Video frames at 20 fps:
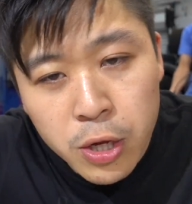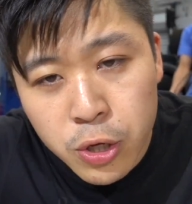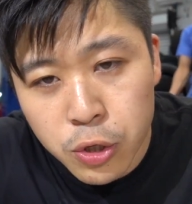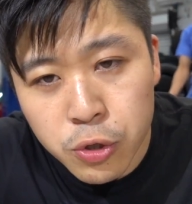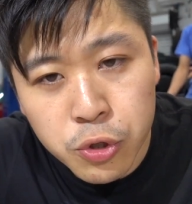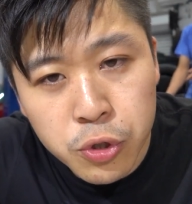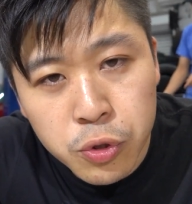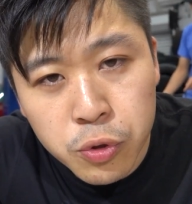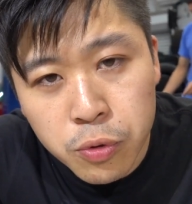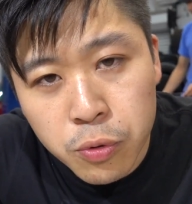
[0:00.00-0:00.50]
you
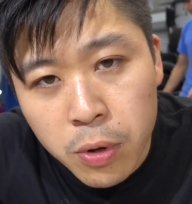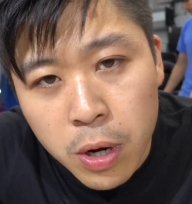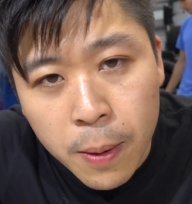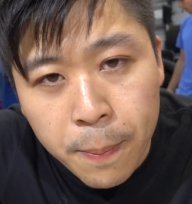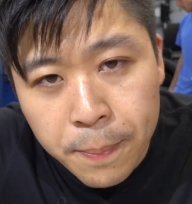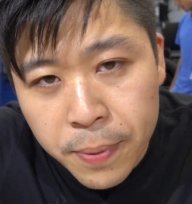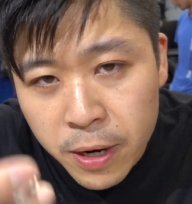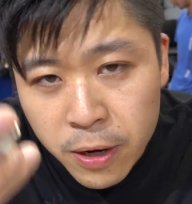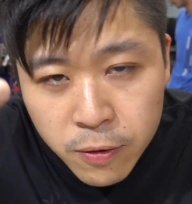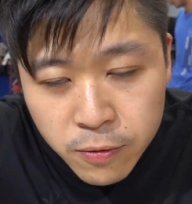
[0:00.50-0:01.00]
do a
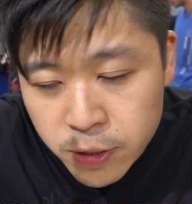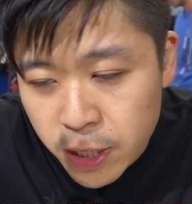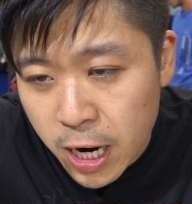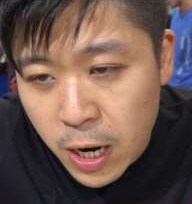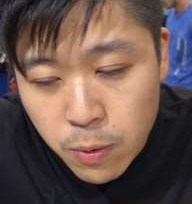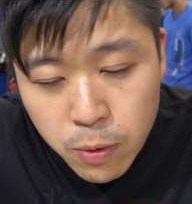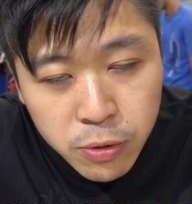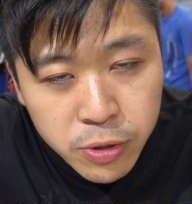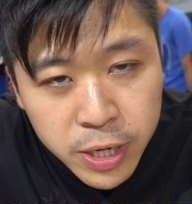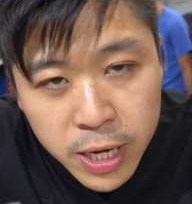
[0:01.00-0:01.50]
bit of
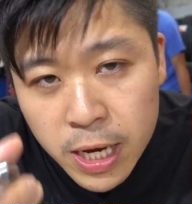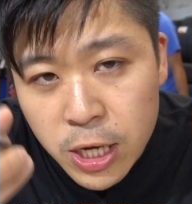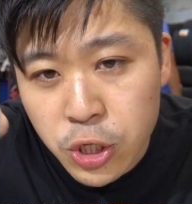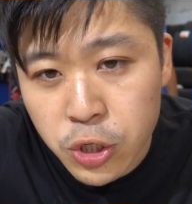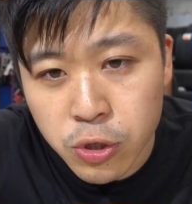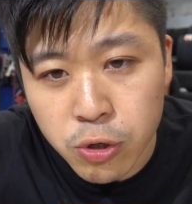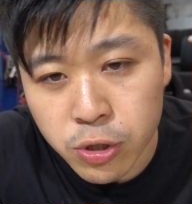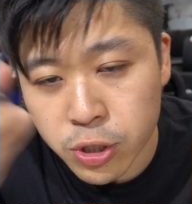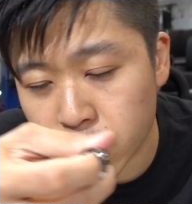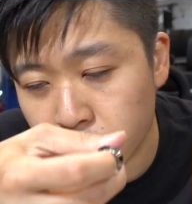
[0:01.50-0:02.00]
tire
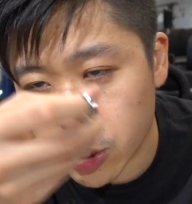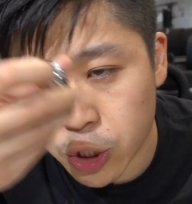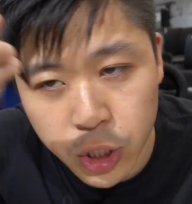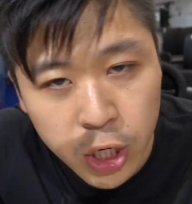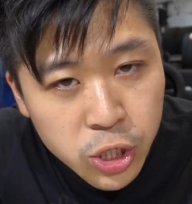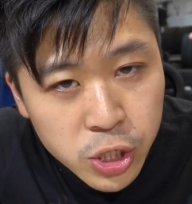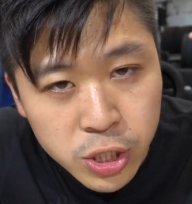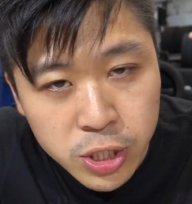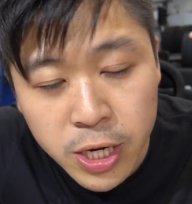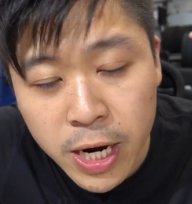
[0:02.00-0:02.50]
rotation or
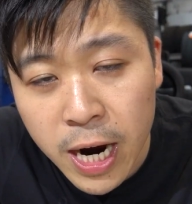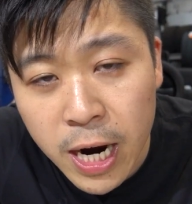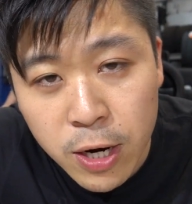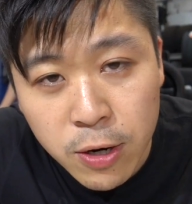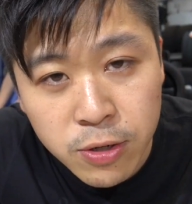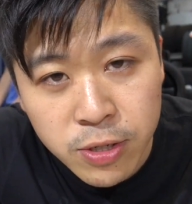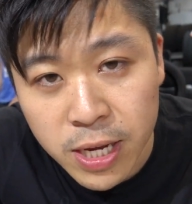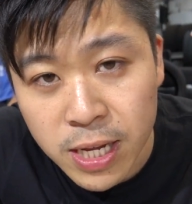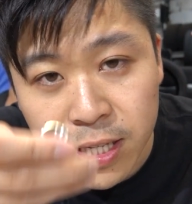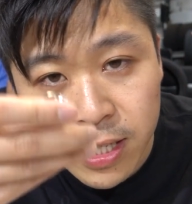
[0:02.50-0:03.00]
changing
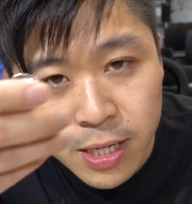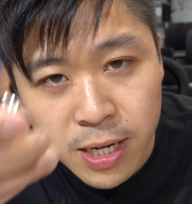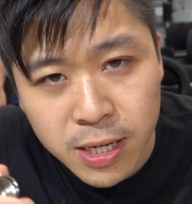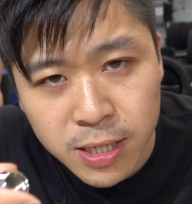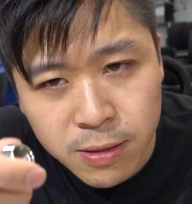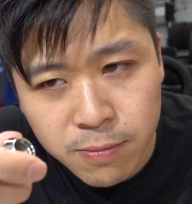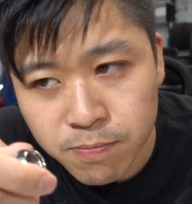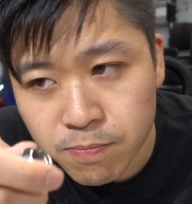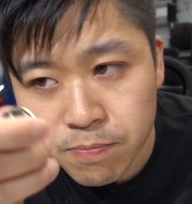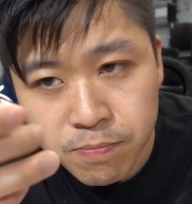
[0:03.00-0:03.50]
tires, it's
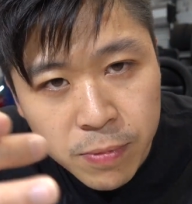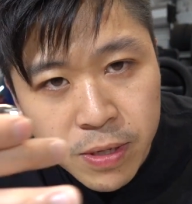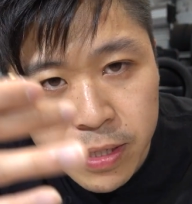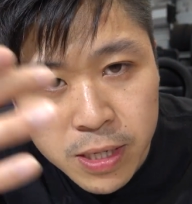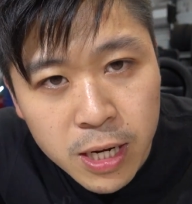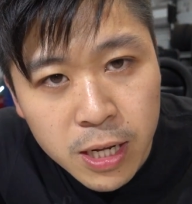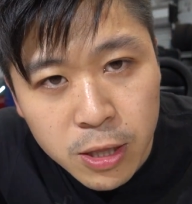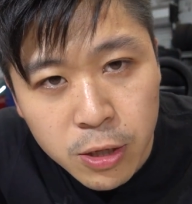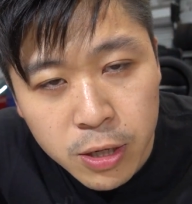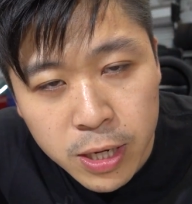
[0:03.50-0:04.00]

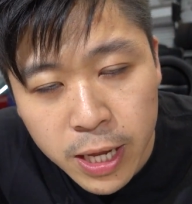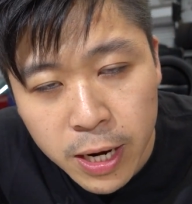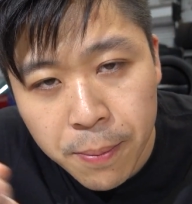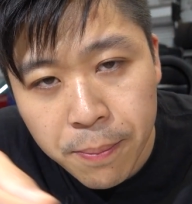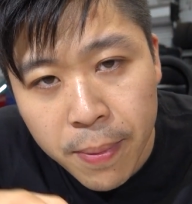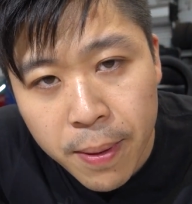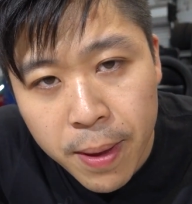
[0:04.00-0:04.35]
gonna look kind of